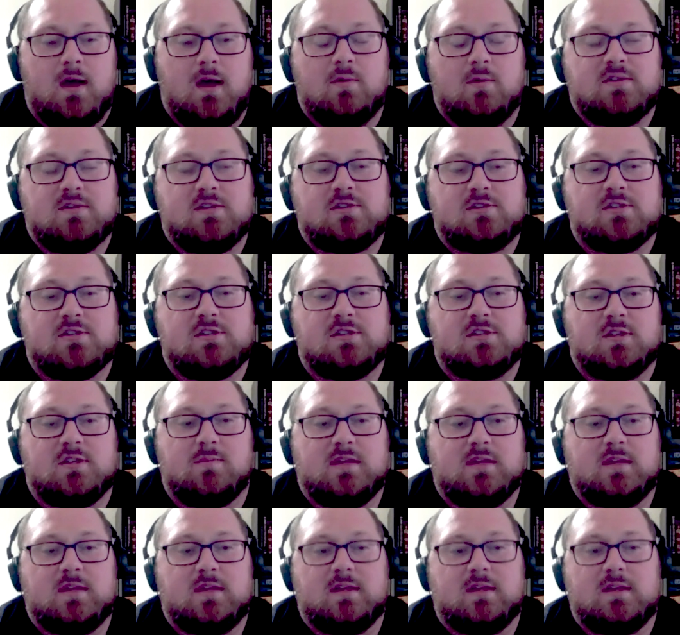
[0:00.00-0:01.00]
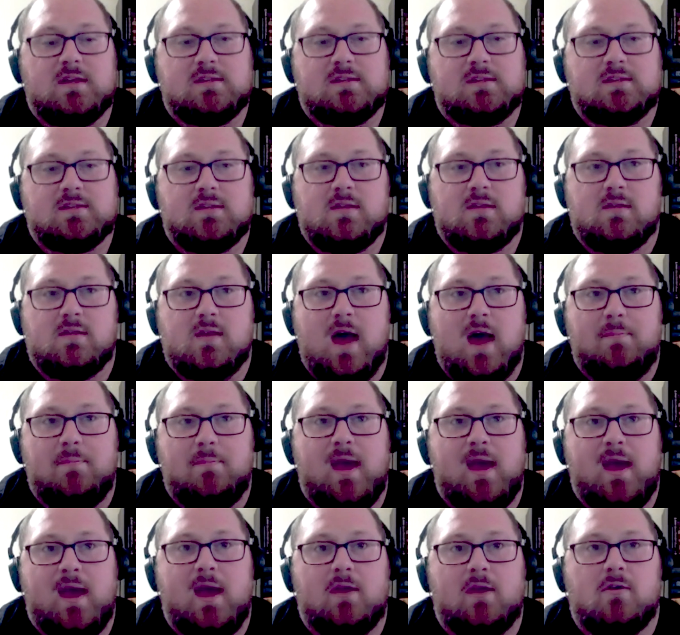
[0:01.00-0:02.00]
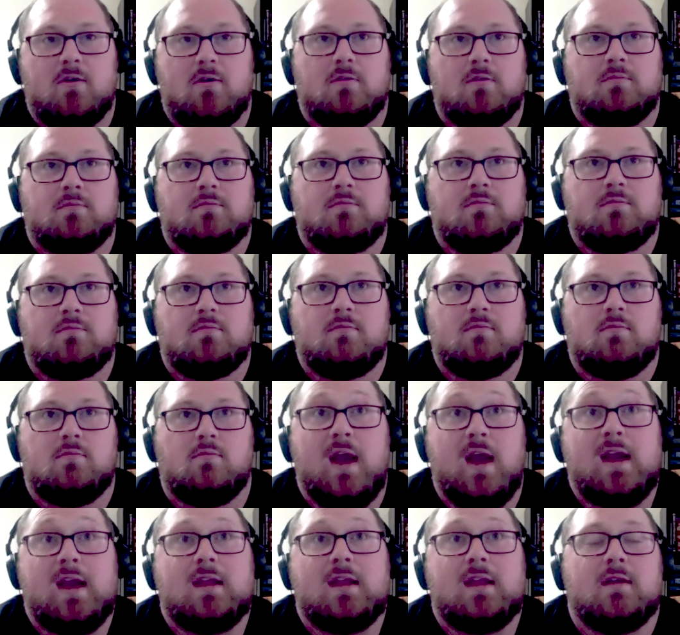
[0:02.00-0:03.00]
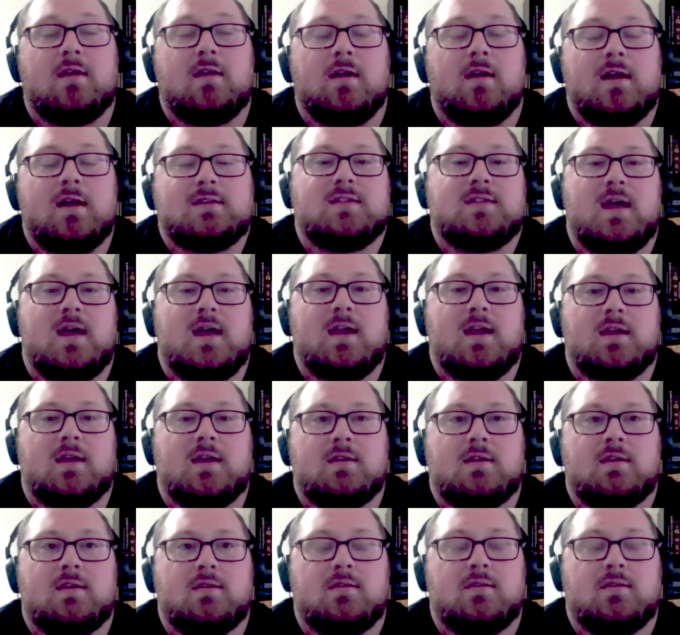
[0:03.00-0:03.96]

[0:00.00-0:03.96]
it was interesting because that panel rated their aesthetic,